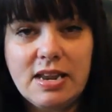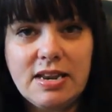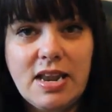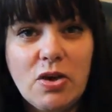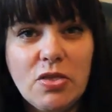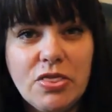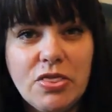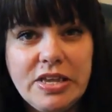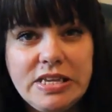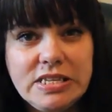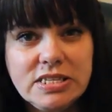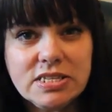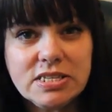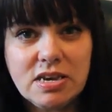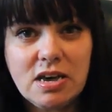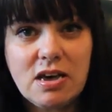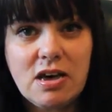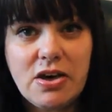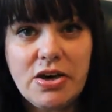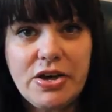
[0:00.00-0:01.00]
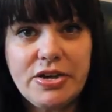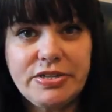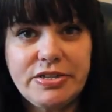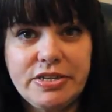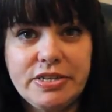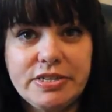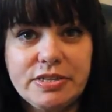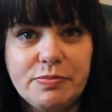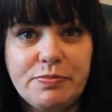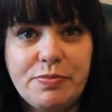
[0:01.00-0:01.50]
Now this card
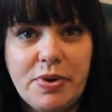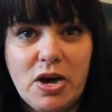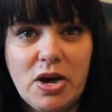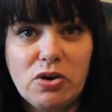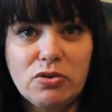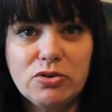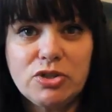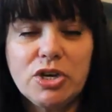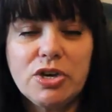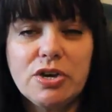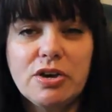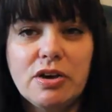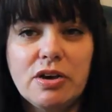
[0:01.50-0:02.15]
is about